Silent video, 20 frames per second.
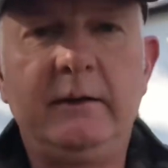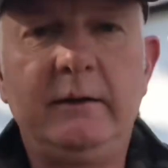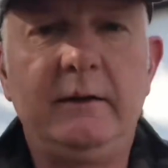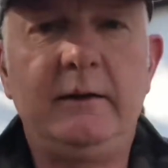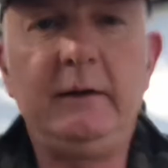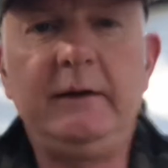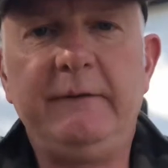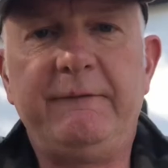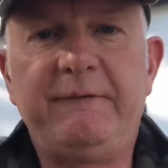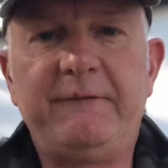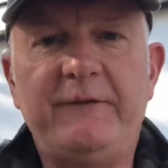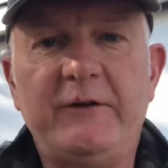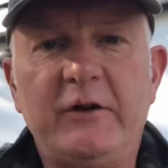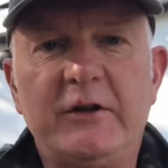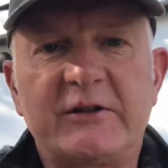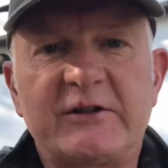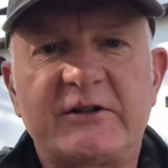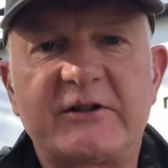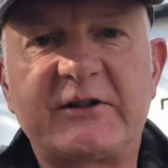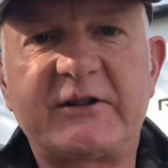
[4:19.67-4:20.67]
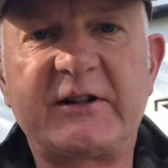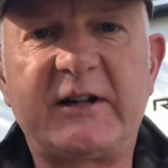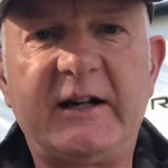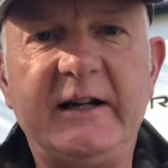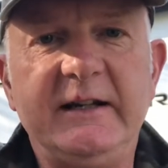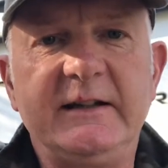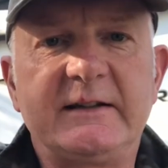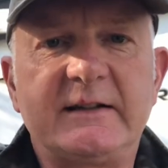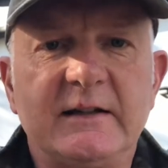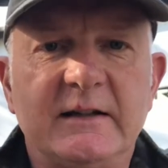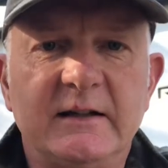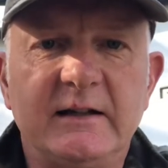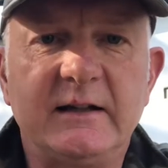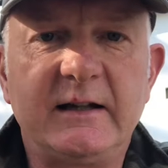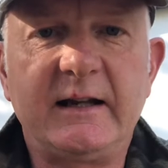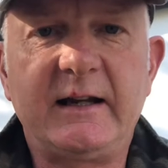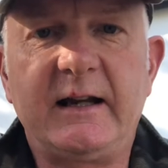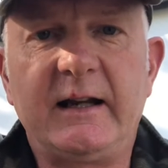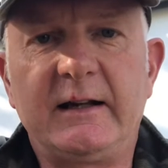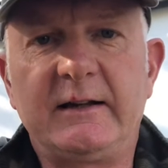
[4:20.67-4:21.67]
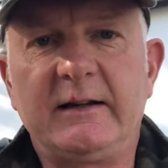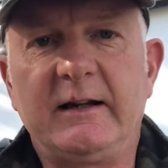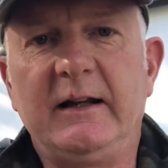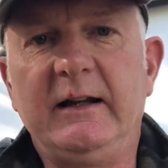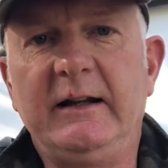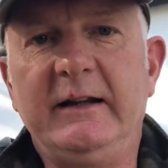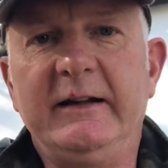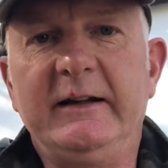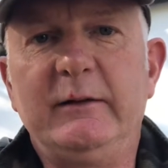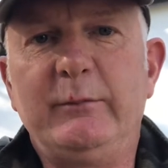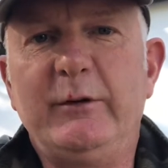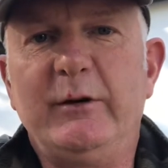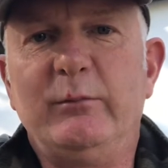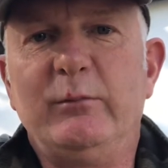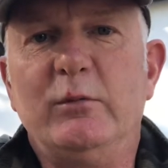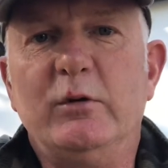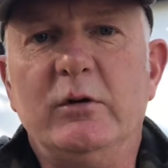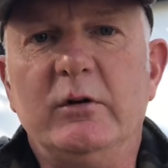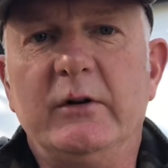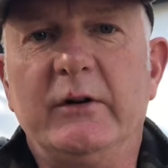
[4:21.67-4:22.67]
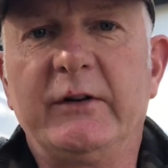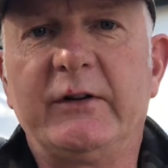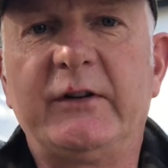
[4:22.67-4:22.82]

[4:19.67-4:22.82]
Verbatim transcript: The first site had a little bit more